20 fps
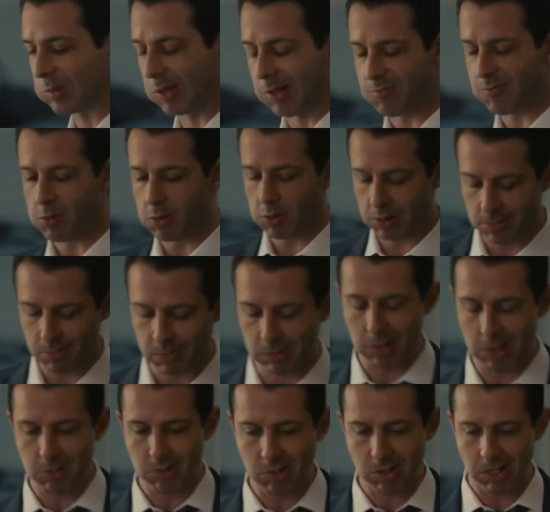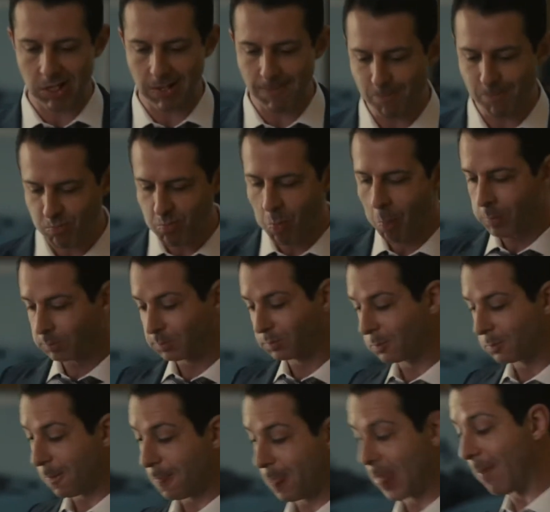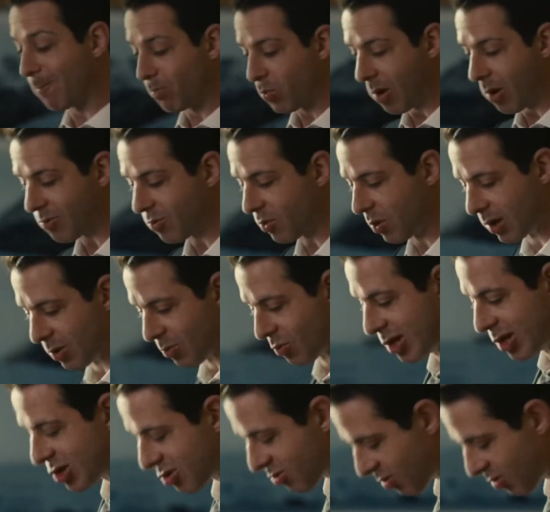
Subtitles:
I'll throw in a blowjob. I'll throw in a reach